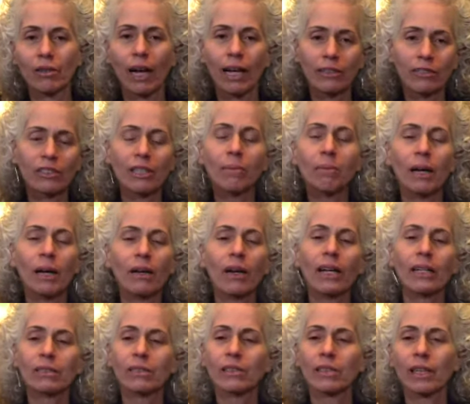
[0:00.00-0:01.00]
somehow
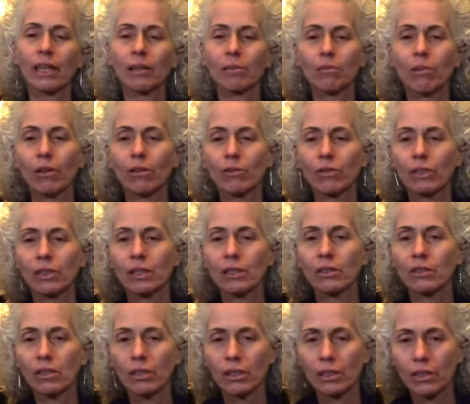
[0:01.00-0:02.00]
has to get woven
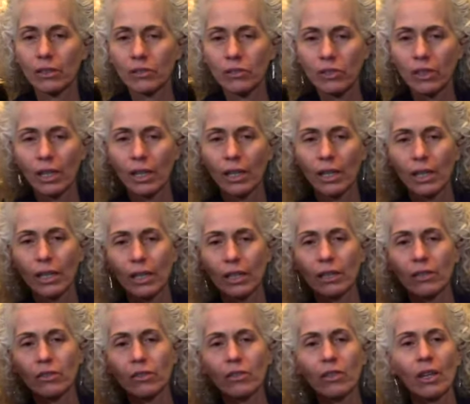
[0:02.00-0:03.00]
into this
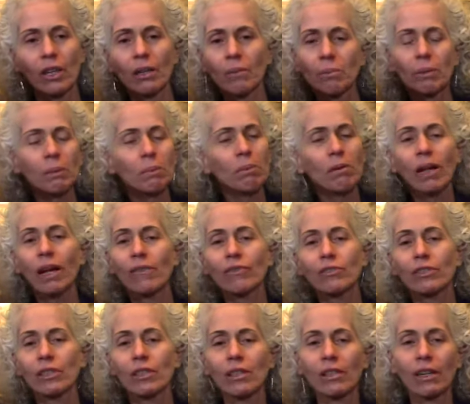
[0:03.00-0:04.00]
is people
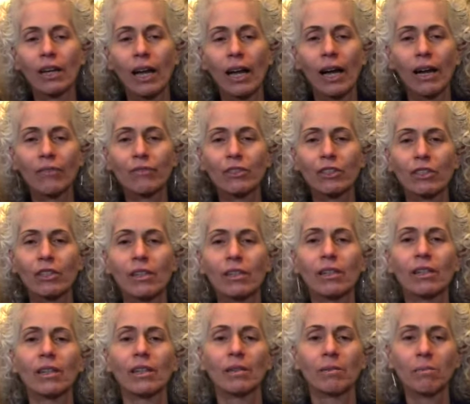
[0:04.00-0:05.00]
have
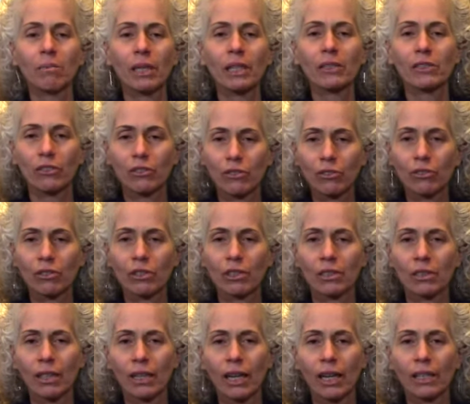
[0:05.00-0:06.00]
to make
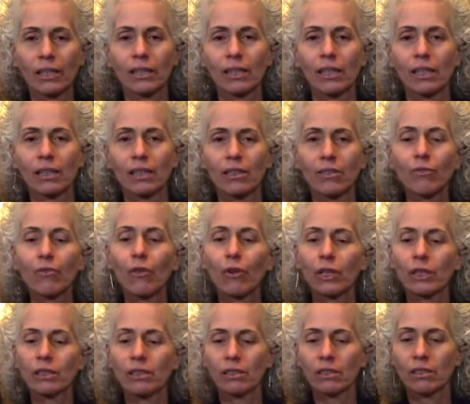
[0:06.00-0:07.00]
sure that the
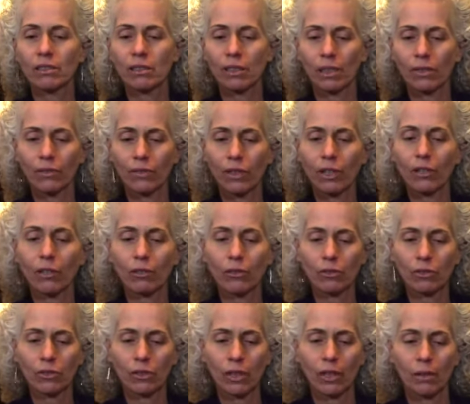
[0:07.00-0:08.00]
voices of
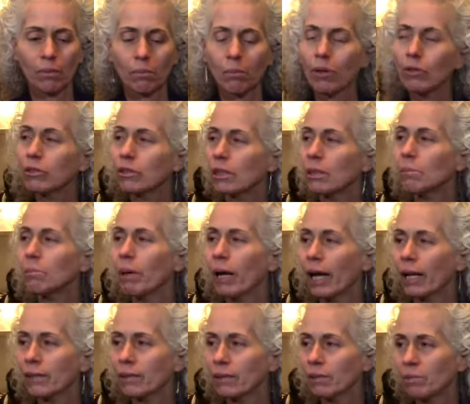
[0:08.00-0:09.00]
those most
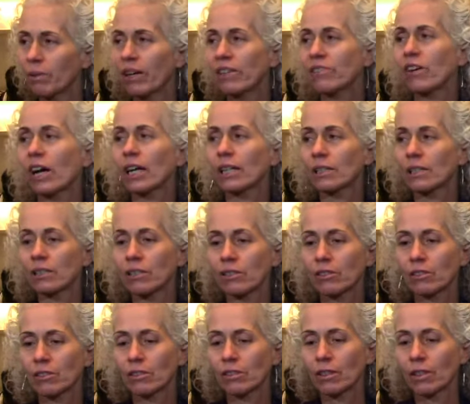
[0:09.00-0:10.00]
impacted by
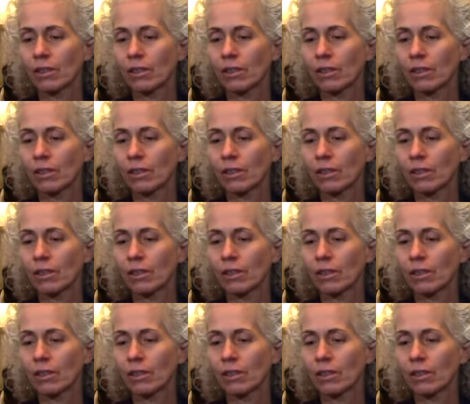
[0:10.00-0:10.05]
violence,